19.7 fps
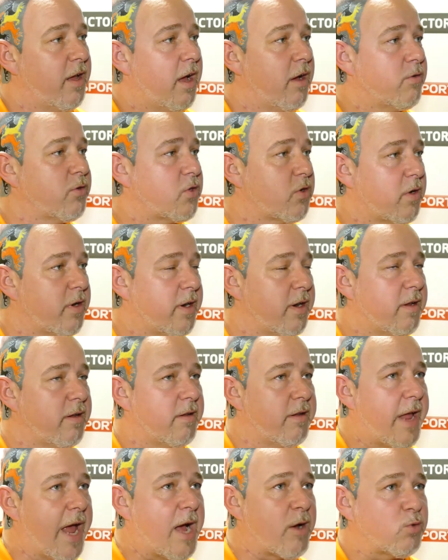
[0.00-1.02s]
I was trying to
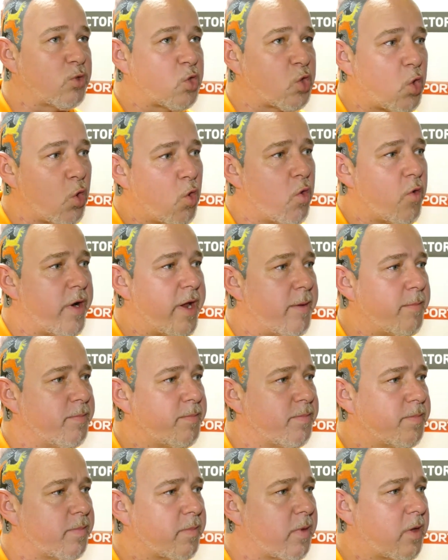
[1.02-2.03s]
outscore him
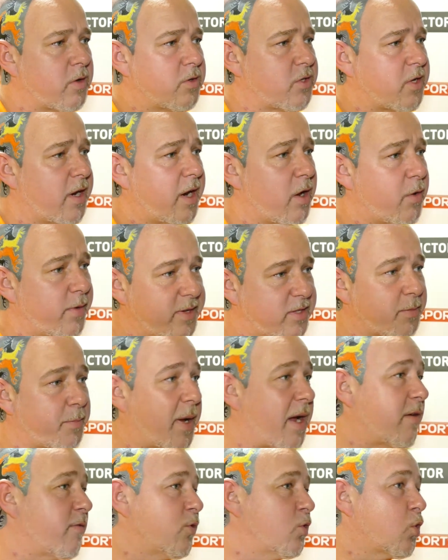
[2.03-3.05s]
because I know he's a
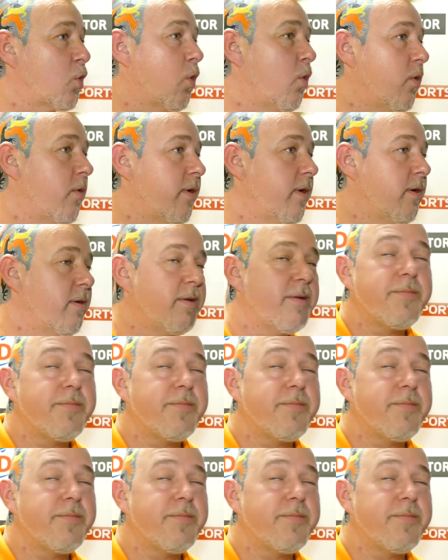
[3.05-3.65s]
powerful scorer,